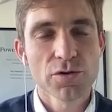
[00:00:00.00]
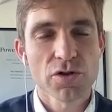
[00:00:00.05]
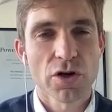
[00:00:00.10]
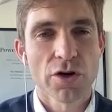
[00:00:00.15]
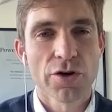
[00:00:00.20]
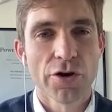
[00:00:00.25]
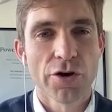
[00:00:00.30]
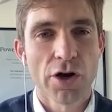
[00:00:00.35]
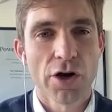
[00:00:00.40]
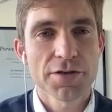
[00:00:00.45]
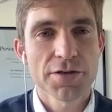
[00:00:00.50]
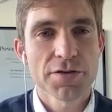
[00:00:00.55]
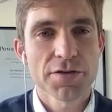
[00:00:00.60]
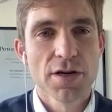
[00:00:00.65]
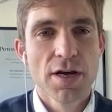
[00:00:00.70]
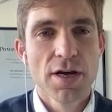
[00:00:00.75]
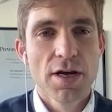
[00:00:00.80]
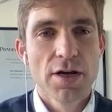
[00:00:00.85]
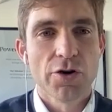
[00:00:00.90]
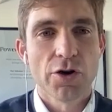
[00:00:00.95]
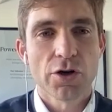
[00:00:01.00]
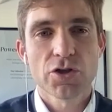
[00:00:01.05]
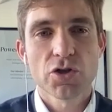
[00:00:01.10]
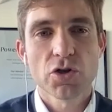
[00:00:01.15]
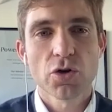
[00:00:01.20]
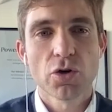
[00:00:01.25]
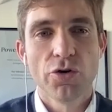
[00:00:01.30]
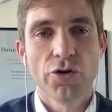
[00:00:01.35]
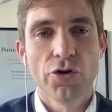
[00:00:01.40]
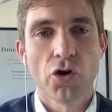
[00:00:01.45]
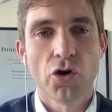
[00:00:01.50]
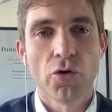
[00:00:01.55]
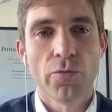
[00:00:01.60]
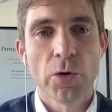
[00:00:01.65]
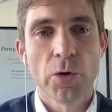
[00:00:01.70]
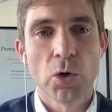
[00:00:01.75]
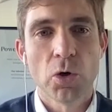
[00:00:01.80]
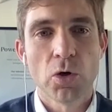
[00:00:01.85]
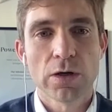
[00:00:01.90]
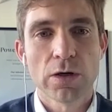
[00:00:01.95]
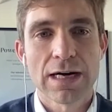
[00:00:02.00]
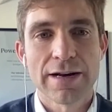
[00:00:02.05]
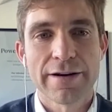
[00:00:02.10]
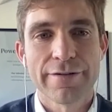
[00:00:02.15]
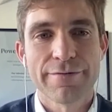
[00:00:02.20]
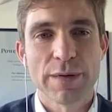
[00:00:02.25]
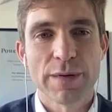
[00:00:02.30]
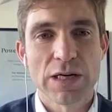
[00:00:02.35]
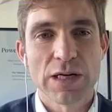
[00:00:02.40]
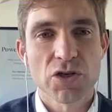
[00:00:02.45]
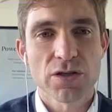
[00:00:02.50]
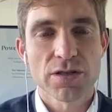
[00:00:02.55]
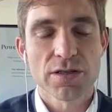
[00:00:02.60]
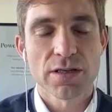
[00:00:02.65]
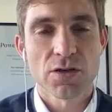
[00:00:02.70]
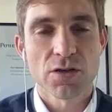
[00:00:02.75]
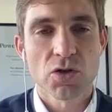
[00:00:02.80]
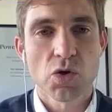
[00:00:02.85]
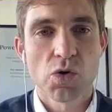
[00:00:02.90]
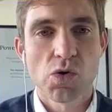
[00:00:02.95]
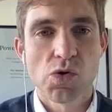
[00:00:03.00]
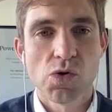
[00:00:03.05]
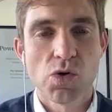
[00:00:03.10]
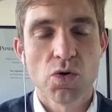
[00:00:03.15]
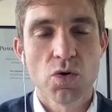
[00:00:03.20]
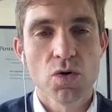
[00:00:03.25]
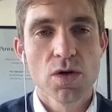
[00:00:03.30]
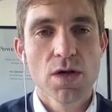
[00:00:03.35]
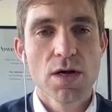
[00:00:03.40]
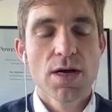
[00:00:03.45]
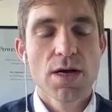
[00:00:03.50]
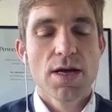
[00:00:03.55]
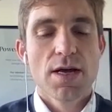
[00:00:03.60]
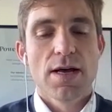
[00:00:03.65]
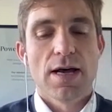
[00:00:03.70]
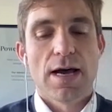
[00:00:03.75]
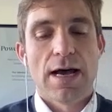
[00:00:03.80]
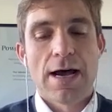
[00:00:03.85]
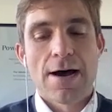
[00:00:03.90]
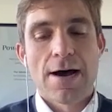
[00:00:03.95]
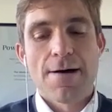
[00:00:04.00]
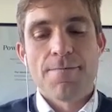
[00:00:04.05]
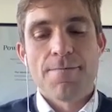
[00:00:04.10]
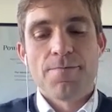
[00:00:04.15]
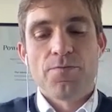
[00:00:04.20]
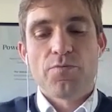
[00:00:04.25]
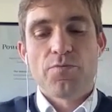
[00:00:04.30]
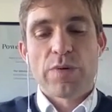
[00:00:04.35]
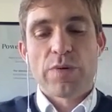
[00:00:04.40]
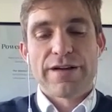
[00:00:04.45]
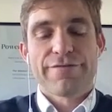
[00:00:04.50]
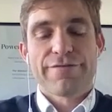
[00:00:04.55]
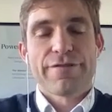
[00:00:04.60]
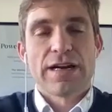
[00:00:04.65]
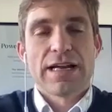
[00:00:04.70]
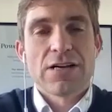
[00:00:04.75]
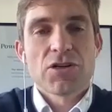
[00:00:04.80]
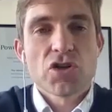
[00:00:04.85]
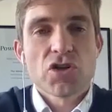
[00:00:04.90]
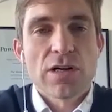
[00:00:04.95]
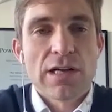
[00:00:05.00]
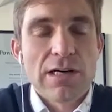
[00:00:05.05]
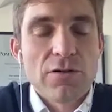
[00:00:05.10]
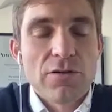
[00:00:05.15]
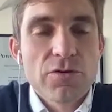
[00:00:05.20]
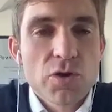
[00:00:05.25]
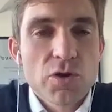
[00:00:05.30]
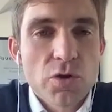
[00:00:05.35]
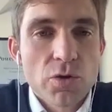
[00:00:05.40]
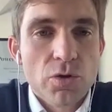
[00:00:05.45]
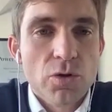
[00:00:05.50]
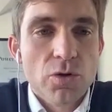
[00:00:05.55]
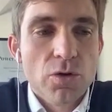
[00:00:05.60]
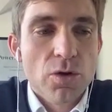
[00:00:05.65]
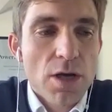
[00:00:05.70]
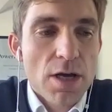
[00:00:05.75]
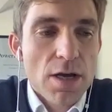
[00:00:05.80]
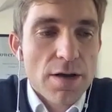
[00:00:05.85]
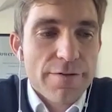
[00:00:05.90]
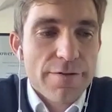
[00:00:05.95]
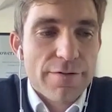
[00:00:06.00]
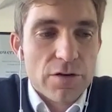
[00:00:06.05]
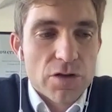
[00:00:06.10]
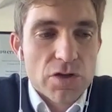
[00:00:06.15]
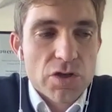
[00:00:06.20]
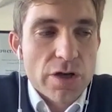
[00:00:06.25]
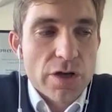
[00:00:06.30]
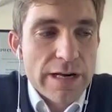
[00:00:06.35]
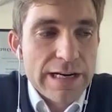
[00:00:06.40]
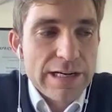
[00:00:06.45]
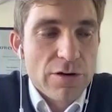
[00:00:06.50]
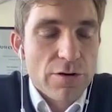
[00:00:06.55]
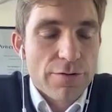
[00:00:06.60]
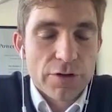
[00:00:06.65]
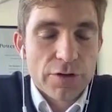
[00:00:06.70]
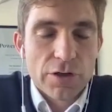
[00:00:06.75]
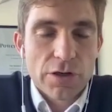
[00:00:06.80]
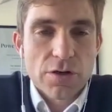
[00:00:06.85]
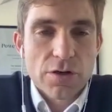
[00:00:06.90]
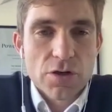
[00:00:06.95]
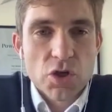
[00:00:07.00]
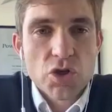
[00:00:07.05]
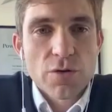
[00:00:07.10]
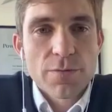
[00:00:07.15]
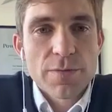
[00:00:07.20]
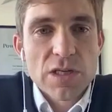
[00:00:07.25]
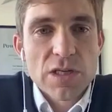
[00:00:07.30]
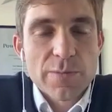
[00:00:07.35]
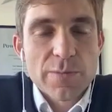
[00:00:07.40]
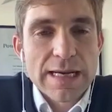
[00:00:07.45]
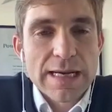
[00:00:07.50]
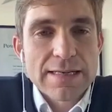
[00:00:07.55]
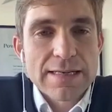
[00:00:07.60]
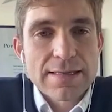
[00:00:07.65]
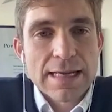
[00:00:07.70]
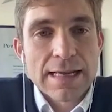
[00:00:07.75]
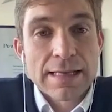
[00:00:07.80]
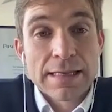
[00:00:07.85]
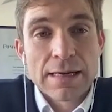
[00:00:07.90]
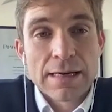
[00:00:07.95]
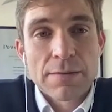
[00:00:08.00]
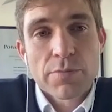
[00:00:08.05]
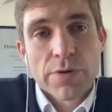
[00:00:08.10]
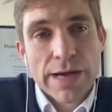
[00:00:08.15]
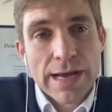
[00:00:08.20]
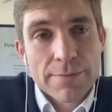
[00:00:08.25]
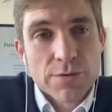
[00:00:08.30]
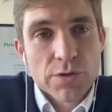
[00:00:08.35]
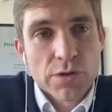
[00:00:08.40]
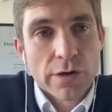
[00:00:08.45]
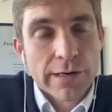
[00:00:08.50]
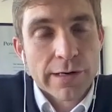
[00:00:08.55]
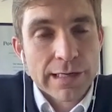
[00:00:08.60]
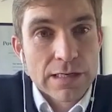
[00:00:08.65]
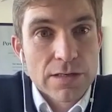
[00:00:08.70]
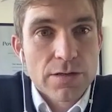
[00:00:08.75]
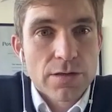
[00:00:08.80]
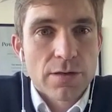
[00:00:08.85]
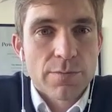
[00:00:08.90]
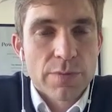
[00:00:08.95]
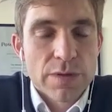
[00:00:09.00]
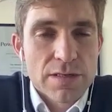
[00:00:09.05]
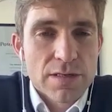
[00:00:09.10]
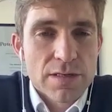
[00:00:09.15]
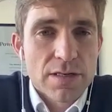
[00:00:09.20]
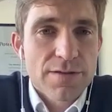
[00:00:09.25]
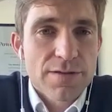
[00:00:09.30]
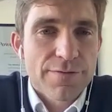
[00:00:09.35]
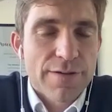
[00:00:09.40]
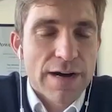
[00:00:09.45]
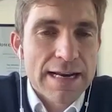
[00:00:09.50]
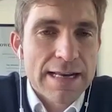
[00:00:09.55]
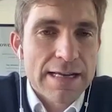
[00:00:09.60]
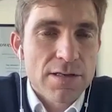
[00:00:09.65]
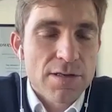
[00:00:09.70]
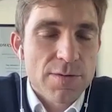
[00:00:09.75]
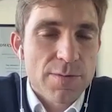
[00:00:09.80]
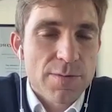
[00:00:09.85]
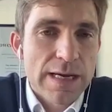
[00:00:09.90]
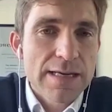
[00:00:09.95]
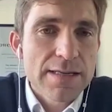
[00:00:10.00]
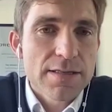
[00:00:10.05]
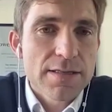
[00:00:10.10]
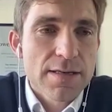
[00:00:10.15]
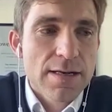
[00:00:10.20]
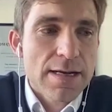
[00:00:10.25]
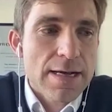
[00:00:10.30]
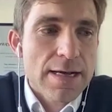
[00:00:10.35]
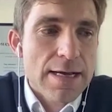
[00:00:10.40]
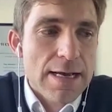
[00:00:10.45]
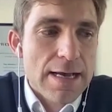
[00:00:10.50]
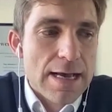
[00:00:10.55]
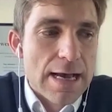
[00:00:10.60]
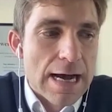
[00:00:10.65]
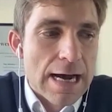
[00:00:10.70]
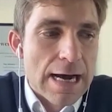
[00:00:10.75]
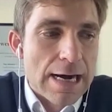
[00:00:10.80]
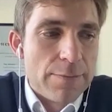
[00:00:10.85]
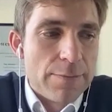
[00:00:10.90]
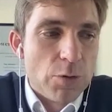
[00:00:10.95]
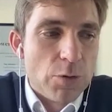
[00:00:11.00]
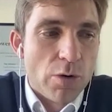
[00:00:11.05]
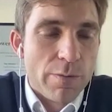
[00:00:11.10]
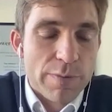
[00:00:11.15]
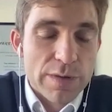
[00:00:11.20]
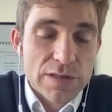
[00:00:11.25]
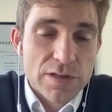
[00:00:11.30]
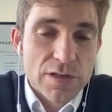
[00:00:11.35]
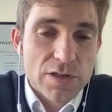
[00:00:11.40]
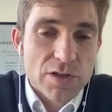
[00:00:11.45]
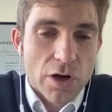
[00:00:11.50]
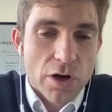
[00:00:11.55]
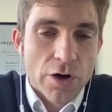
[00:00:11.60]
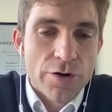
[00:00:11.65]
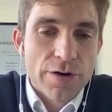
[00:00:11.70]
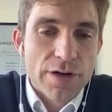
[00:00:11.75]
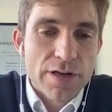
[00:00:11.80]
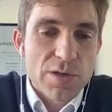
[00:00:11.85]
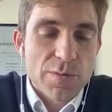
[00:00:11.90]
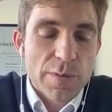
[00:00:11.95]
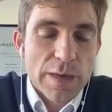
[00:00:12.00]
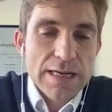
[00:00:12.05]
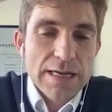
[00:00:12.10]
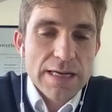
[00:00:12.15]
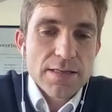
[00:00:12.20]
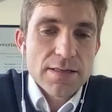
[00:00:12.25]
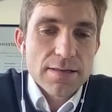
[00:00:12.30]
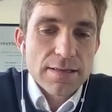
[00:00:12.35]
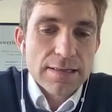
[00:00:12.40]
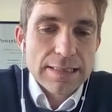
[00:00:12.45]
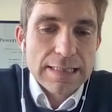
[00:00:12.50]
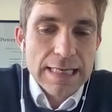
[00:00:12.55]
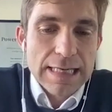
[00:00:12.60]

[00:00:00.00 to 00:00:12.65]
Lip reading: So not your normal kind of budgeting tool, but a financial health tool, starting off on the consumer space and then perhaps going into the business finance space, or business owner space.